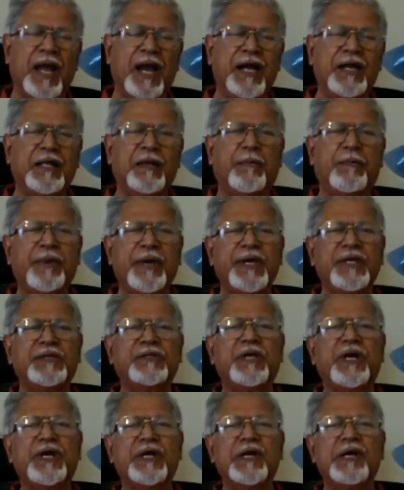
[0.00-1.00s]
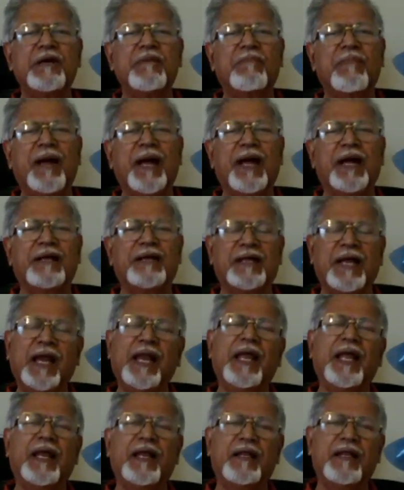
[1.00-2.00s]
and the priest returned back
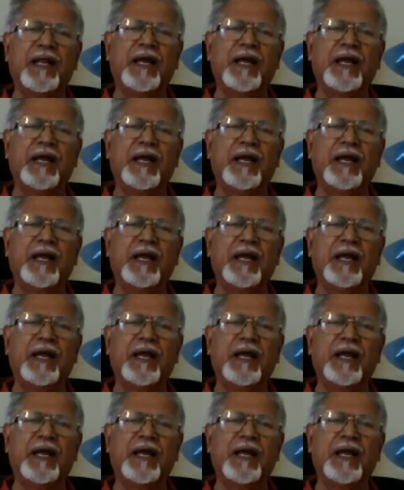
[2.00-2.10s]
telling